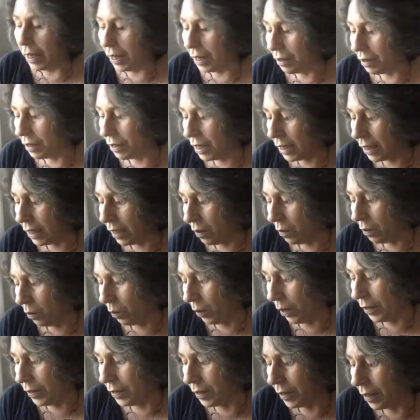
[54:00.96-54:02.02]
think it
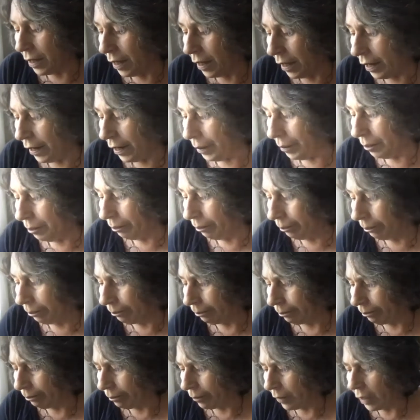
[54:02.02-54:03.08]
was
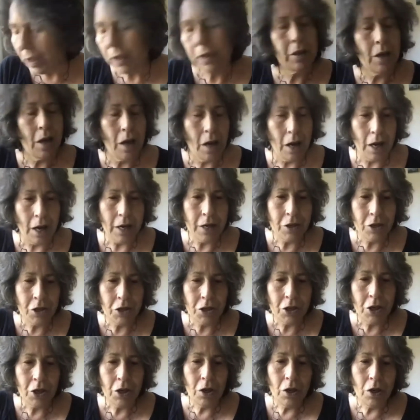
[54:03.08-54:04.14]
Tosh,
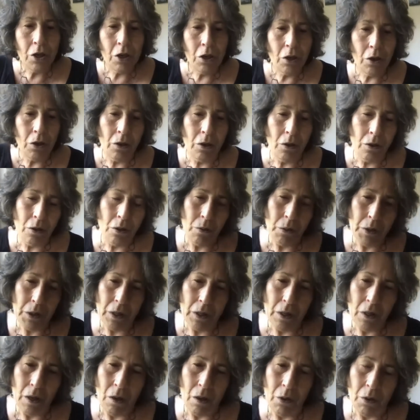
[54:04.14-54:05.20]

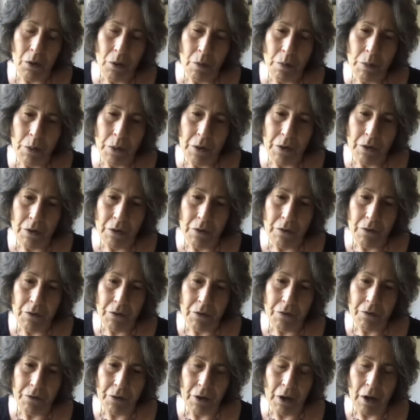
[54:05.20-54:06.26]
who moved
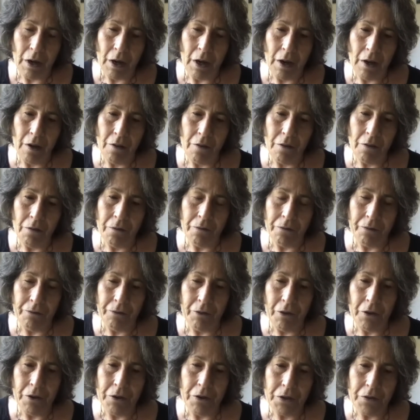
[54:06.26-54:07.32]

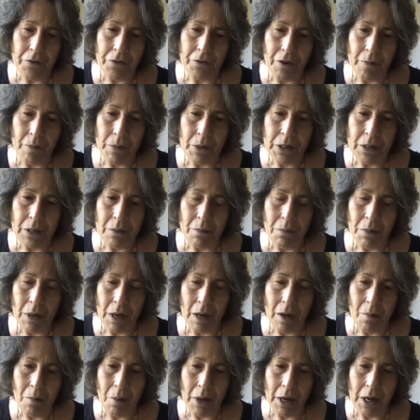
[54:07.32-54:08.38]
first from
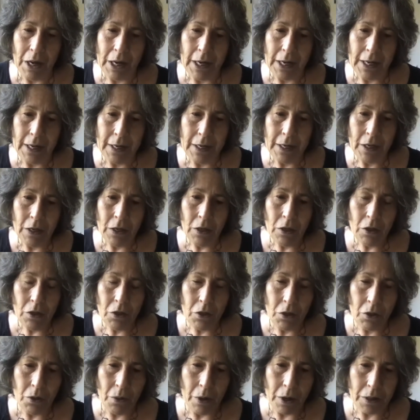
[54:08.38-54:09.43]
Zimbabwe
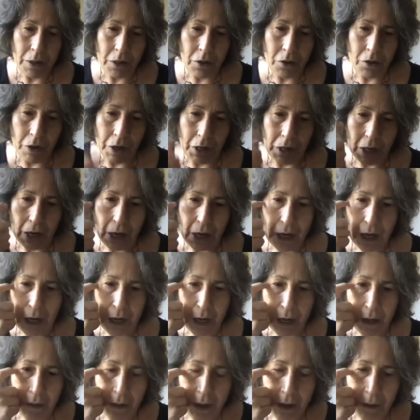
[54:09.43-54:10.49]
to Australia
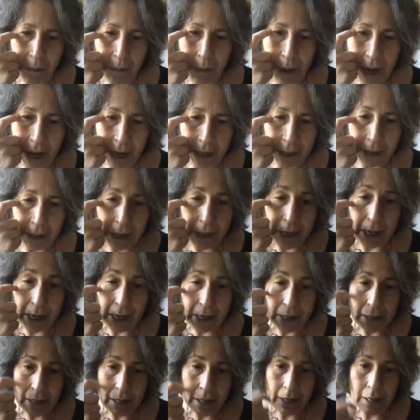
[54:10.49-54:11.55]
and then back
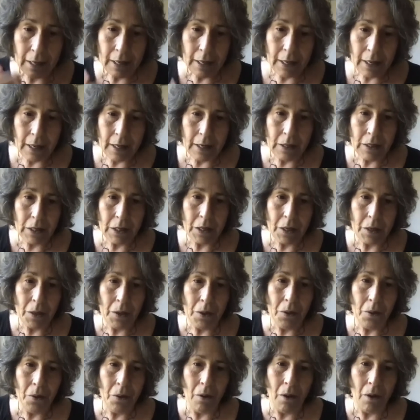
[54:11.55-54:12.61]
again. And
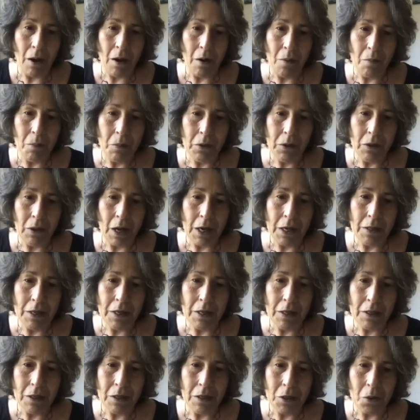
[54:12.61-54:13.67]
so I
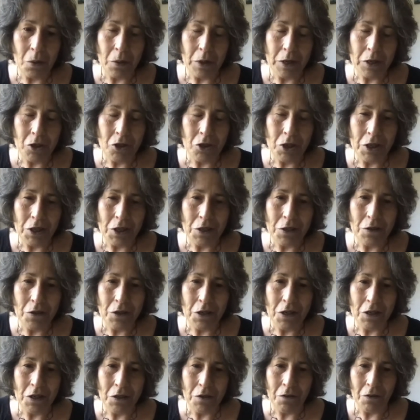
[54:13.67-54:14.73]
think this question
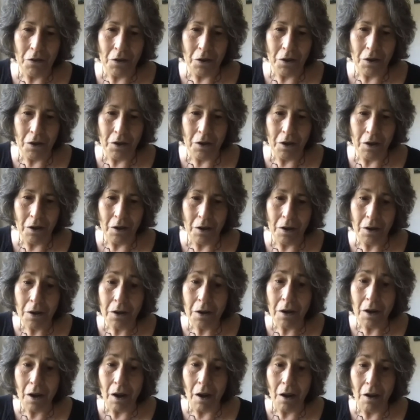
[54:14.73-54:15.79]
is for
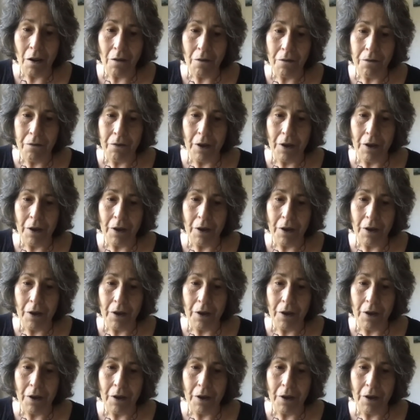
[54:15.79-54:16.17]
her of,